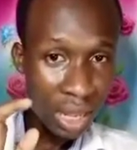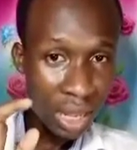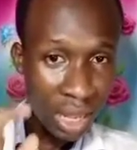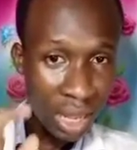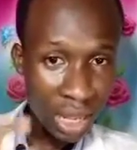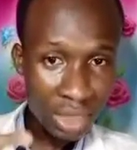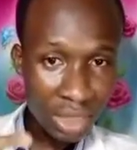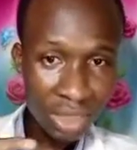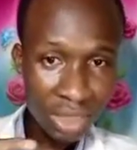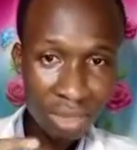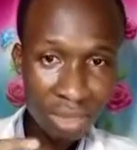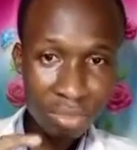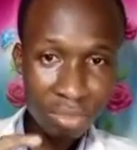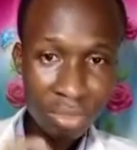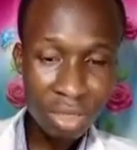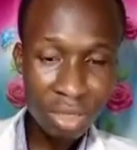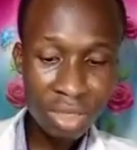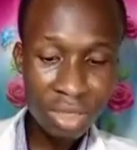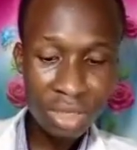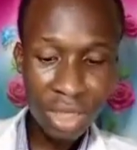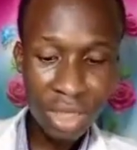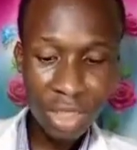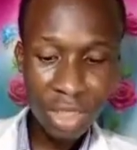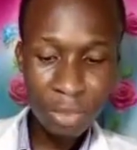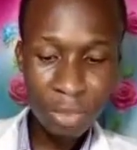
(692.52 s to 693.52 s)
as
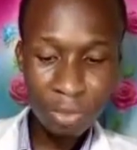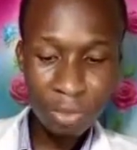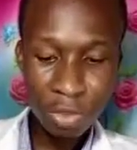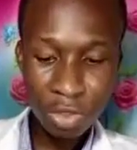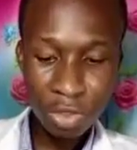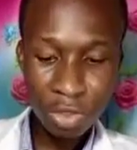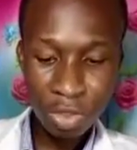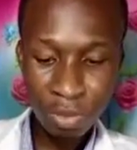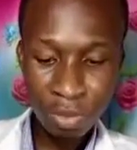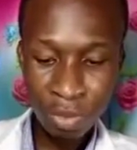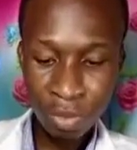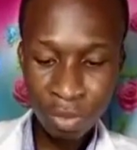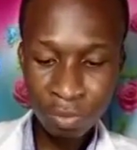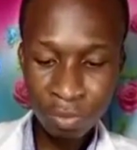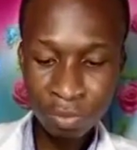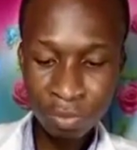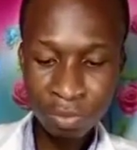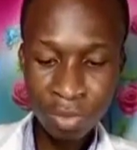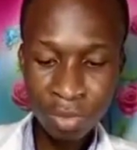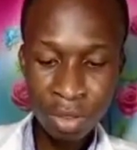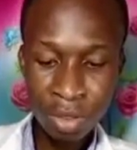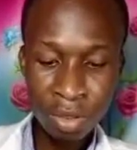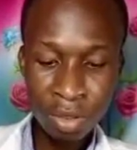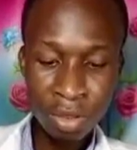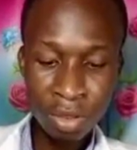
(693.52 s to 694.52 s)
best as possible.
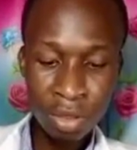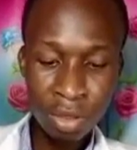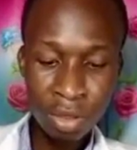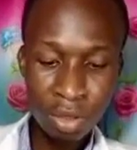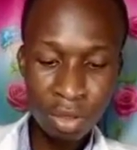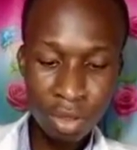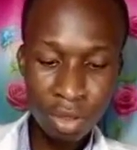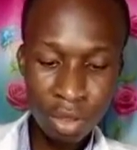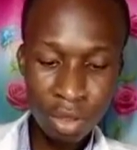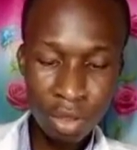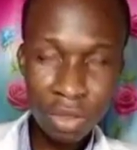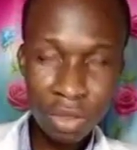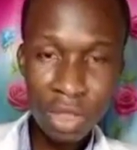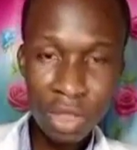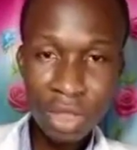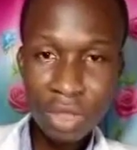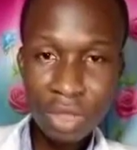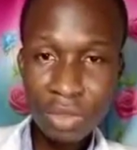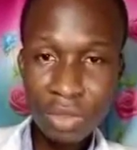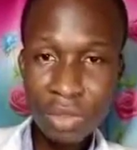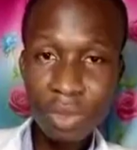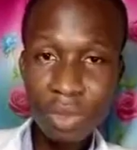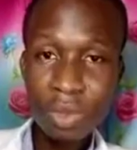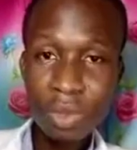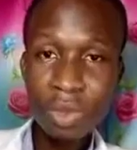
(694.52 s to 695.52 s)
Okay,
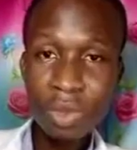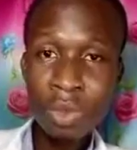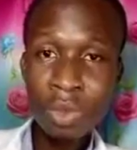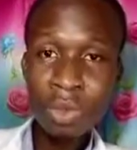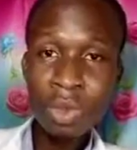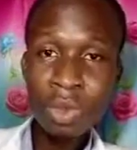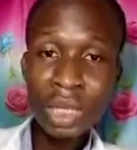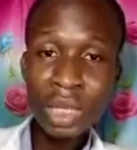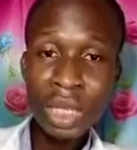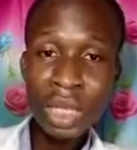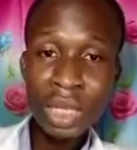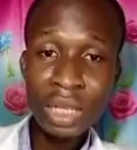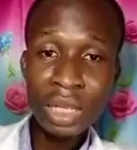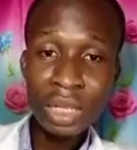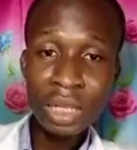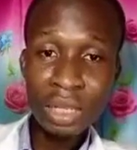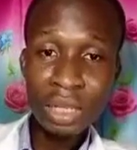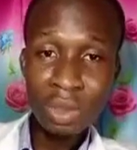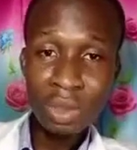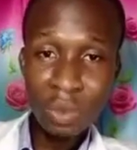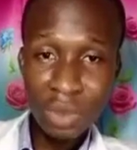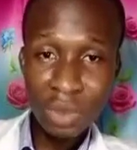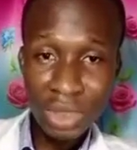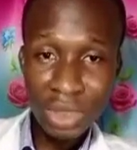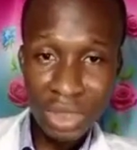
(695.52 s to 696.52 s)
so
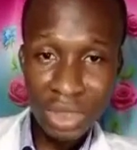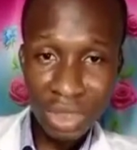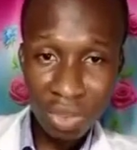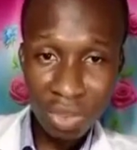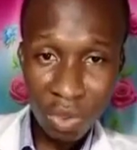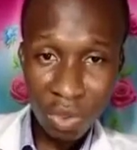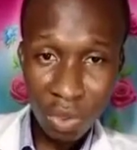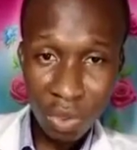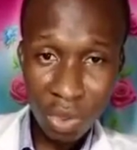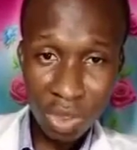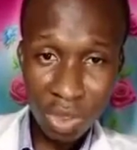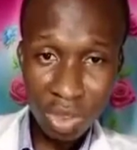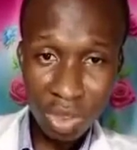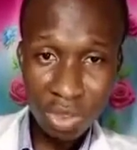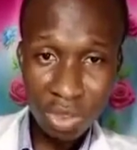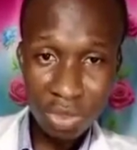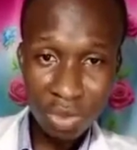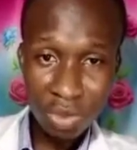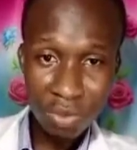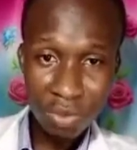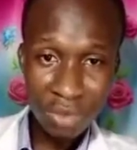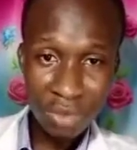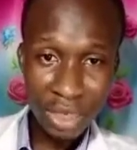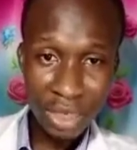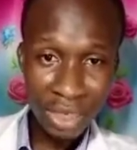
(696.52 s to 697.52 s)
what are the causes
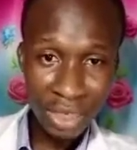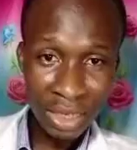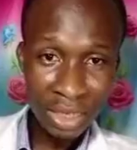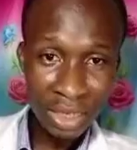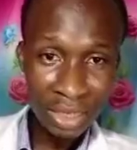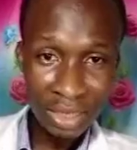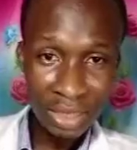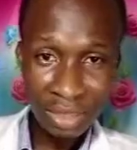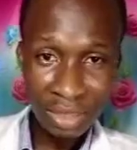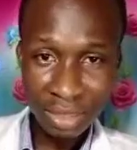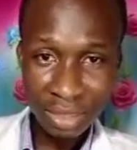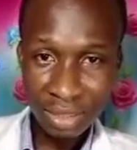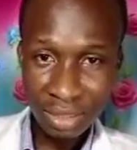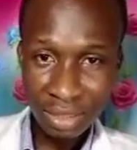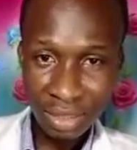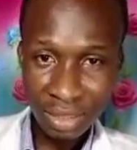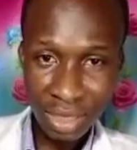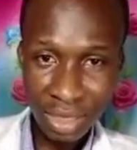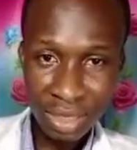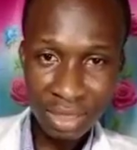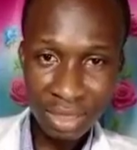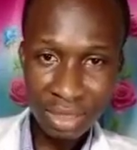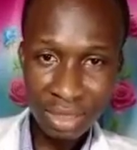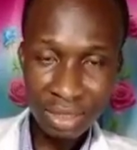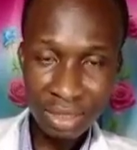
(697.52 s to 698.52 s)
of Achilles
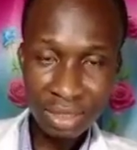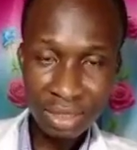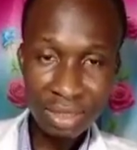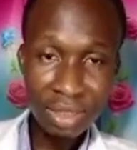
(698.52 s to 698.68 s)
tendonitis?